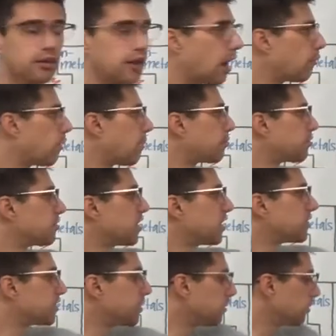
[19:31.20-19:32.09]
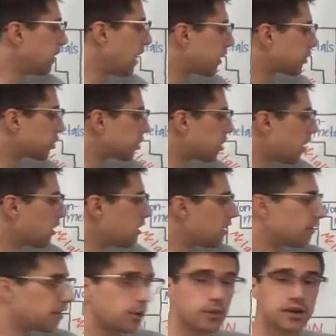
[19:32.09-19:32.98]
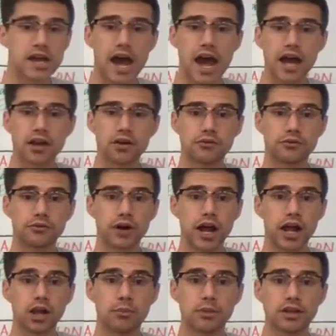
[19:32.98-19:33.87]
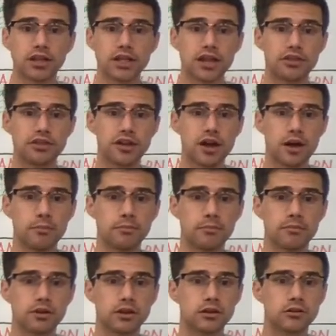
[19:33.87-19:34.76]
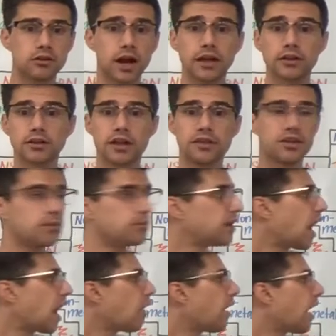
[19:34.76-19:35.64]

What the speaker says: That represents the electron that we added for element lithium, right? Lithium now